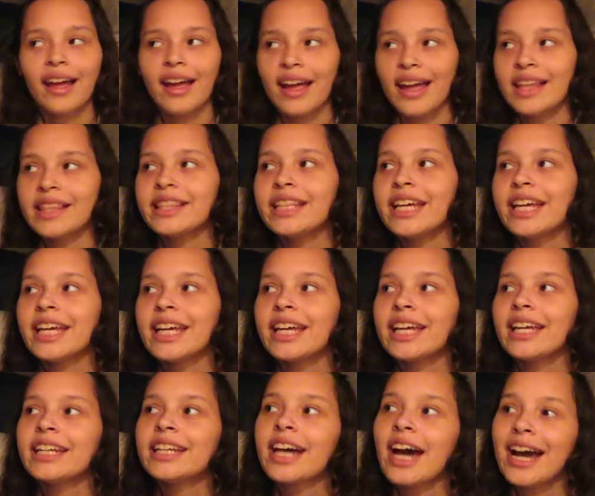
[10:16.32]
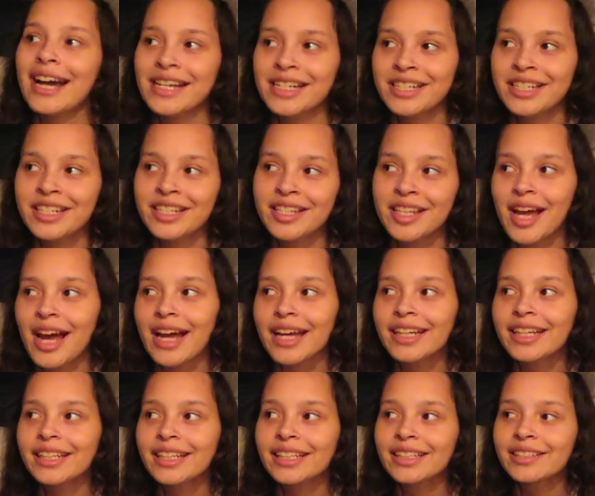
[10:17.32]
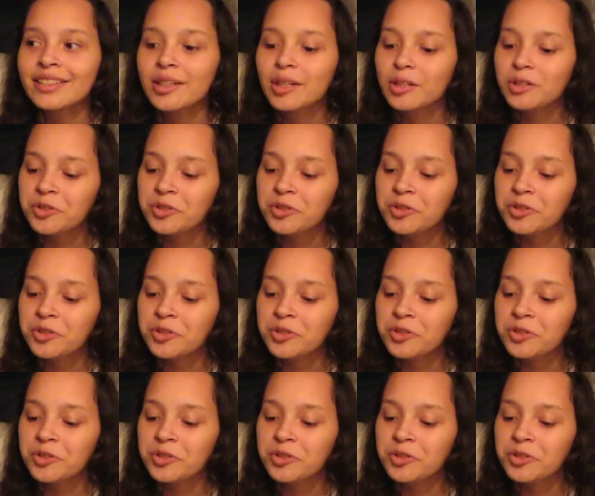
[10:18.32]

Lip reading: And then I decided